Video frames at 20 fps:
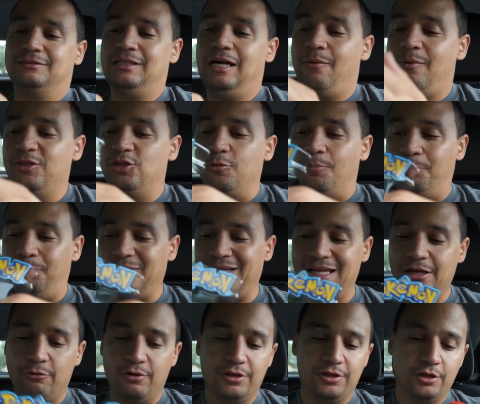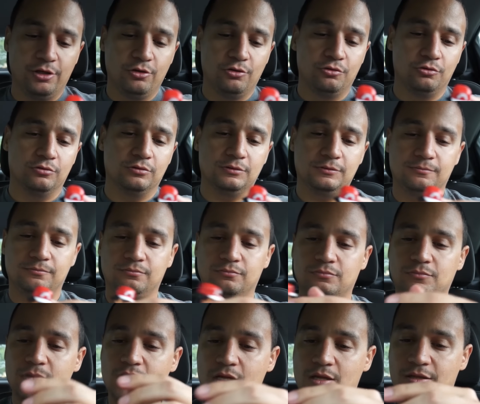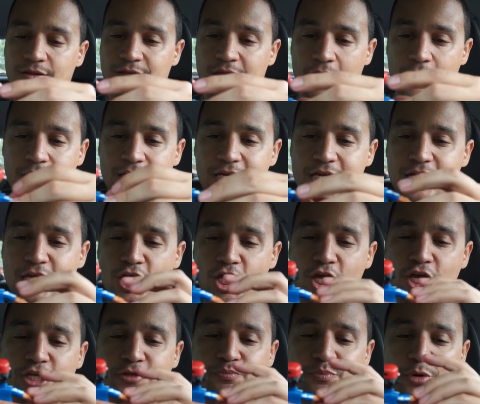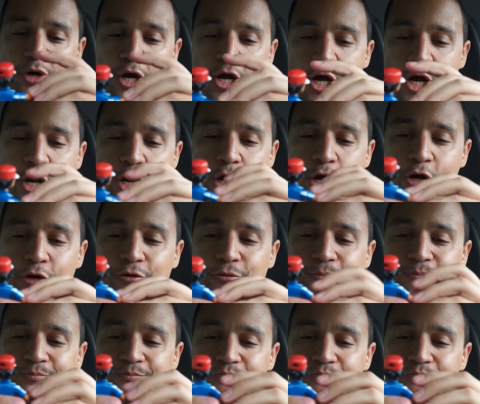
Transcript: I want to play with you. There he is, bro.